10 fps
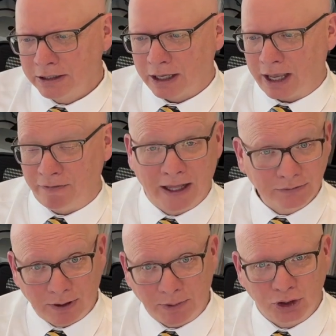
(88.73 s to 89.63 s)
And that's
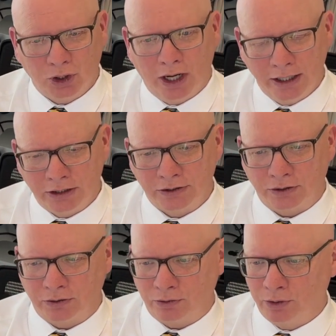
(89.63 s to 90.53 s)
what I've been trying to
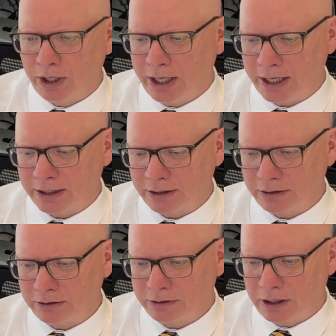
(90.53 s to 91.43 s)
do,
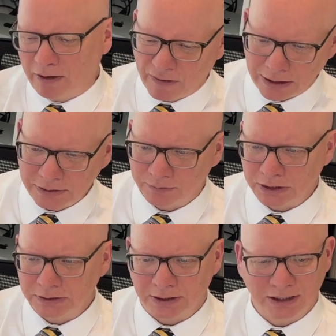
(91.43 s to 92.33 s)
and I've had some
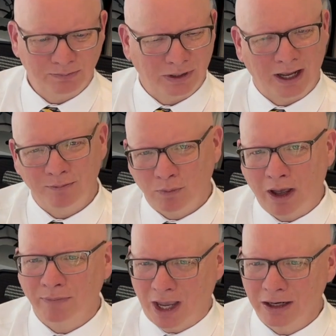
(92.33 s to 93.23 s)
success, but I'm
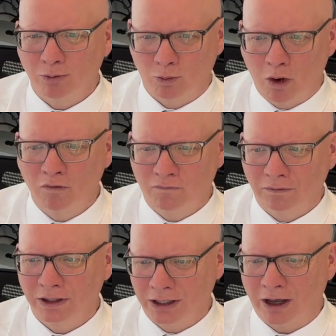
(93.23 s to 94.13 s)
kind of
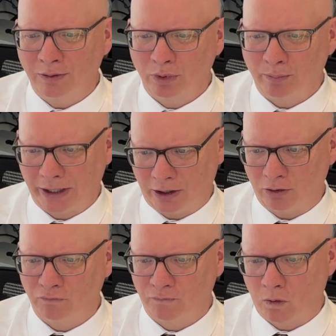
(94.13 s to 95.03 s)
woefully
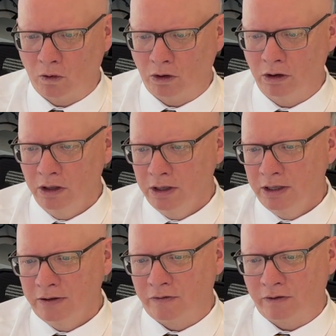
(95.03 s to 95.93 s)
unprepared for
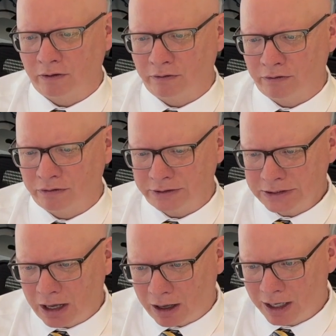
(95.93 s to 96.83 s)
the
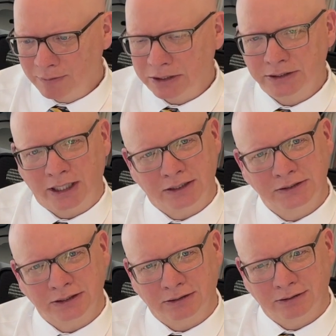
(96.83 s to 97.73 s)
time it takes
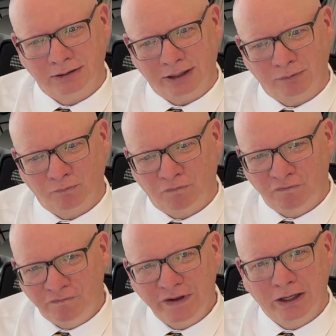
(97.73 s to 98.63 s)
to like
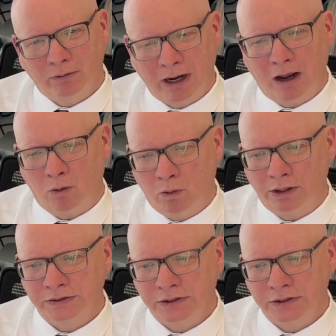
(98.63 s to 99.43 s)
figure out what